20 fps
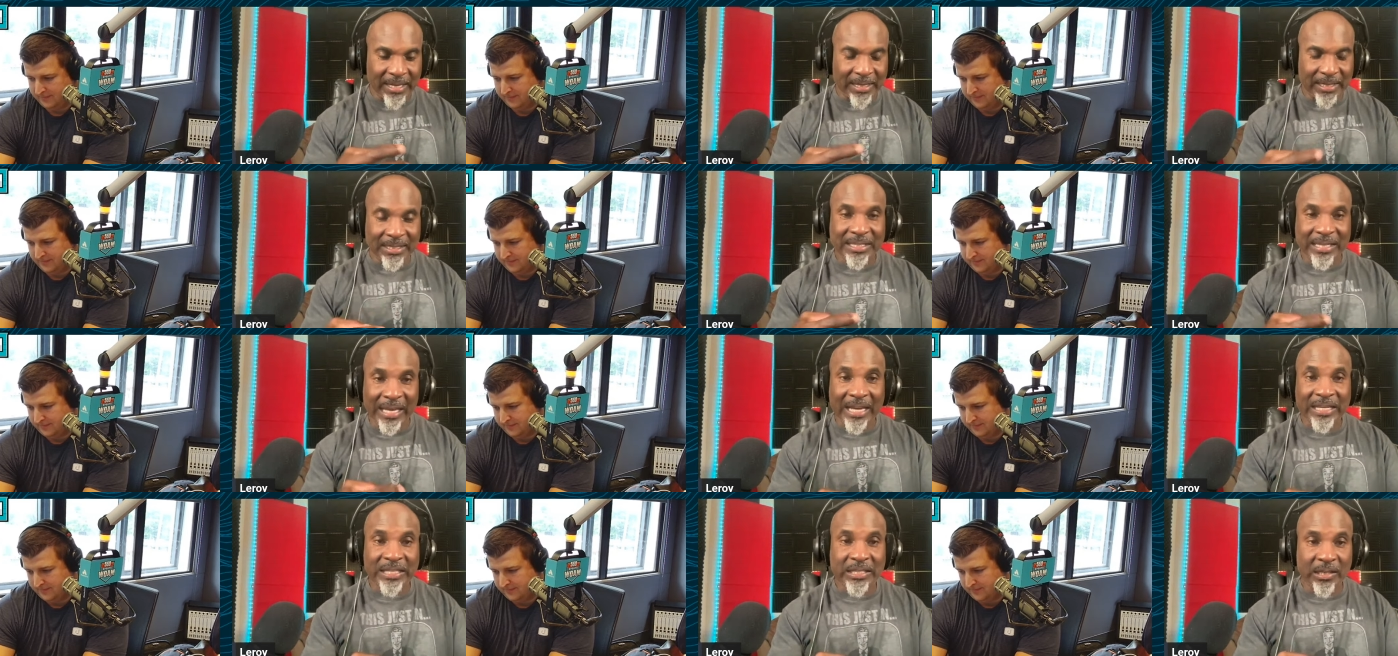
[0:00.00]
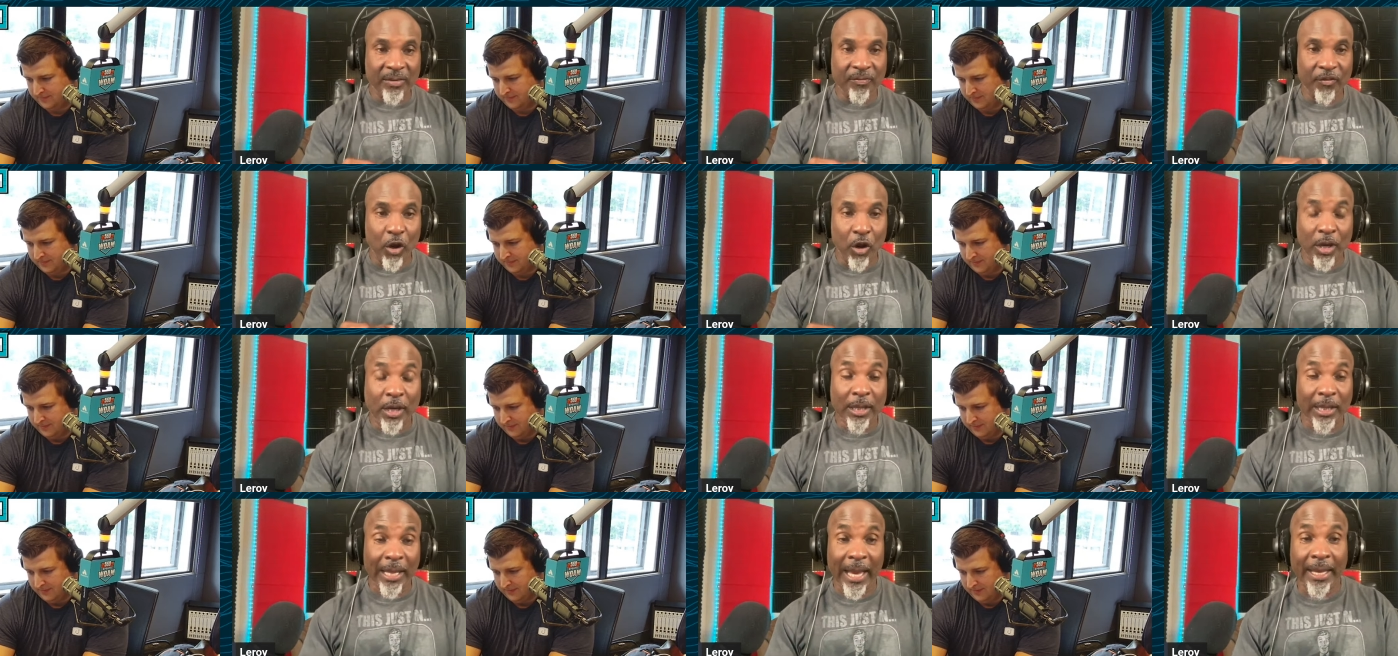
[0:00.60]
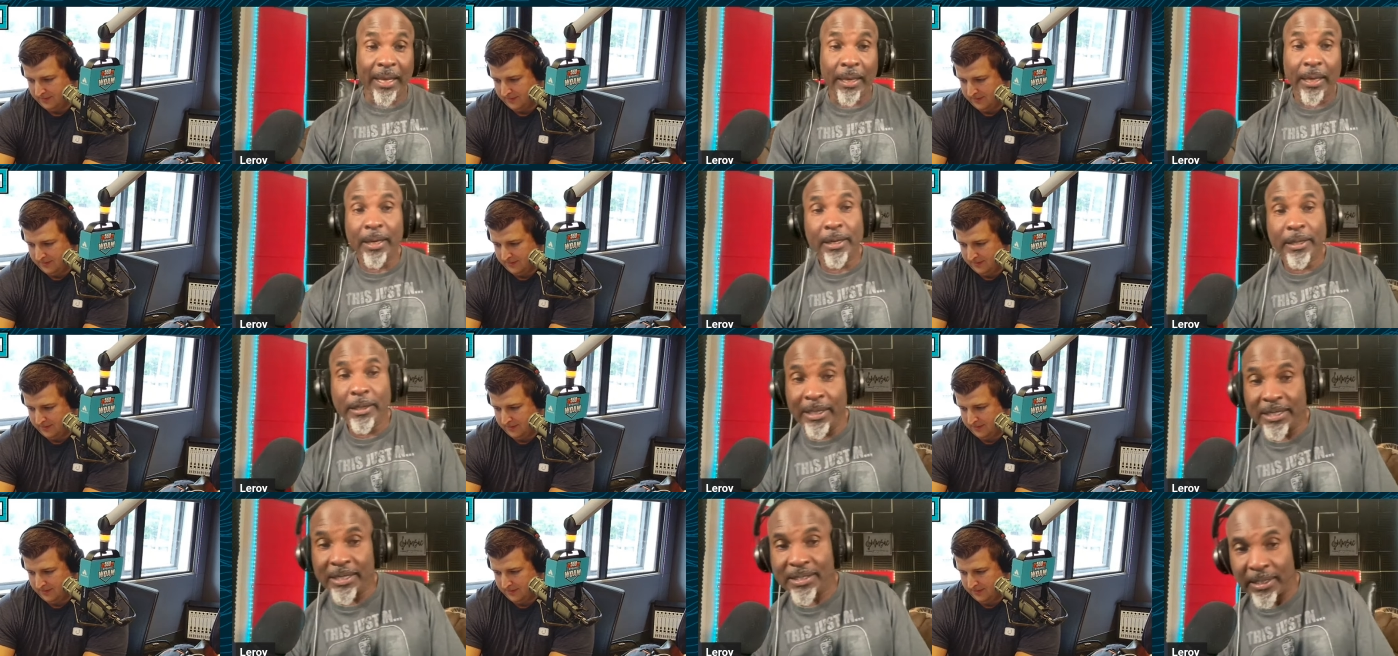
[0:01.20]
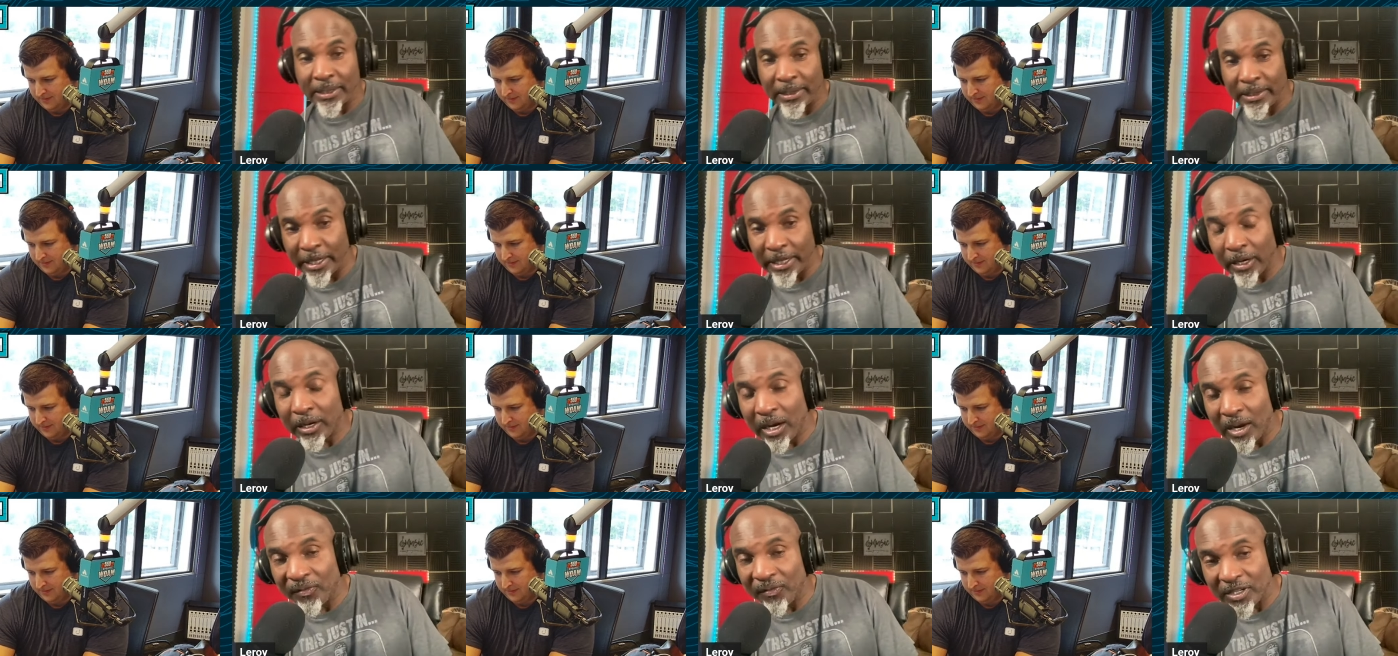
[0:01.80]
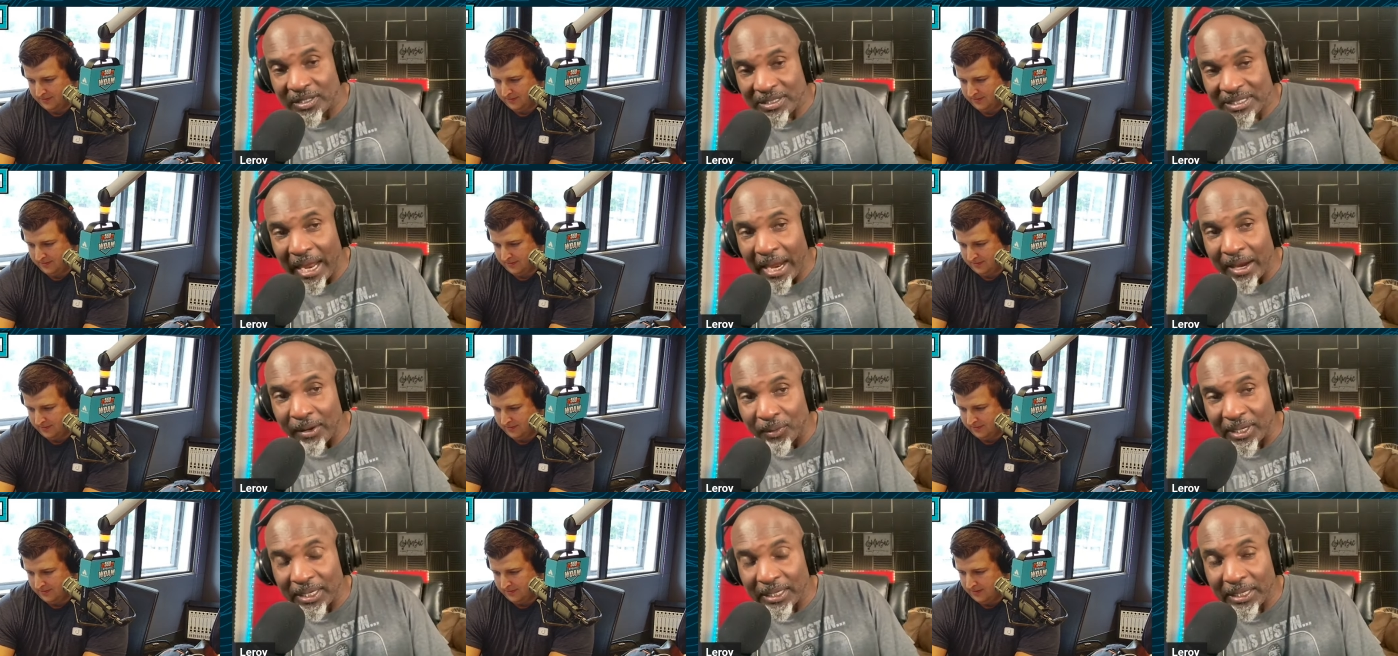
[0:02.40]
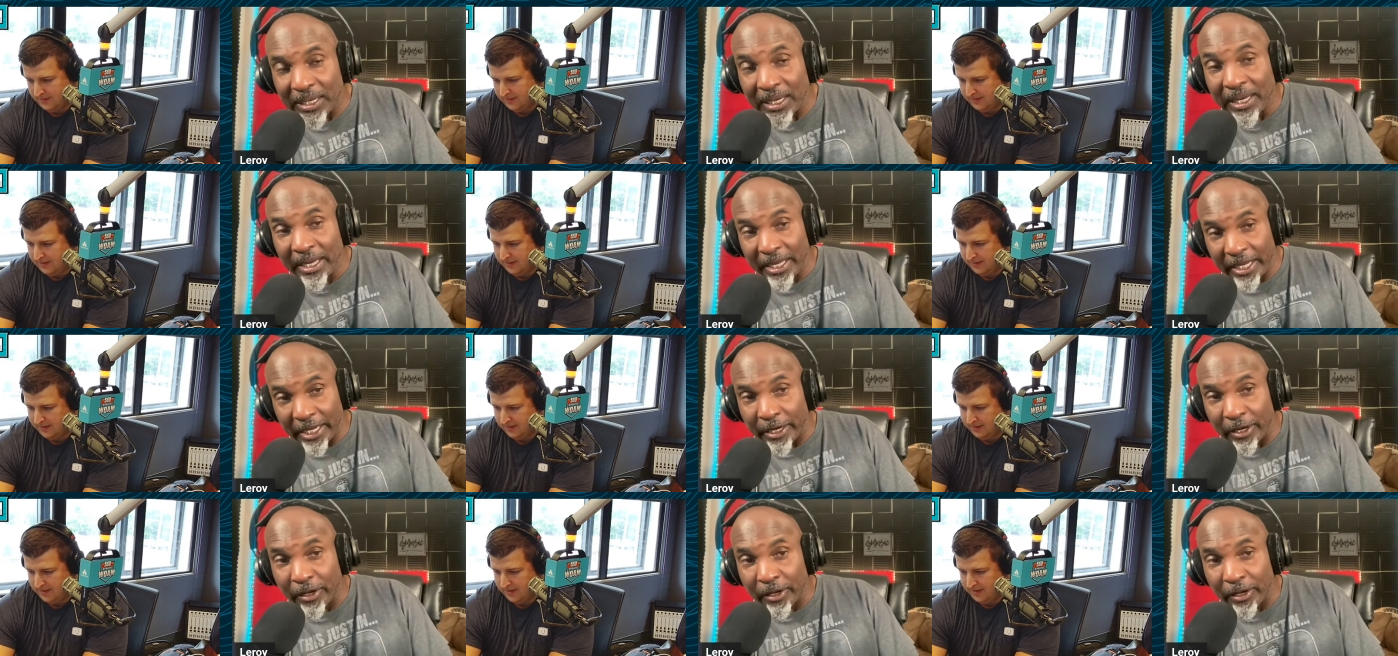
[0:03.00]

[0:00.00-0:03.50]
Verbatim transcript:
Speaker 1: decisive on like listen, they're covering Tyreek and they're